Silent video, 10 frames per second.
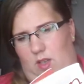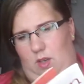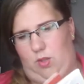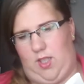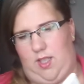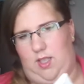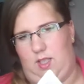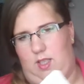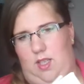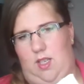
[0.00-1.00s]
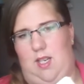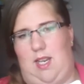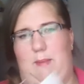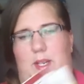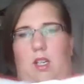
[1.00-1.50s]
Oh, chicken in
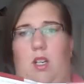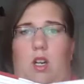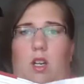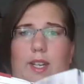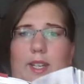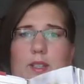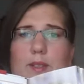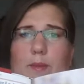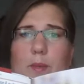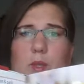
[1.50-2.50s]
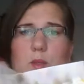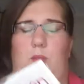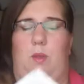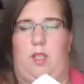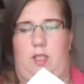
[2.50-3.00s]
lemon and garlic, which was
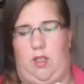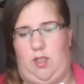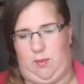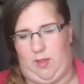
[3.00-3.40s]
quite nice.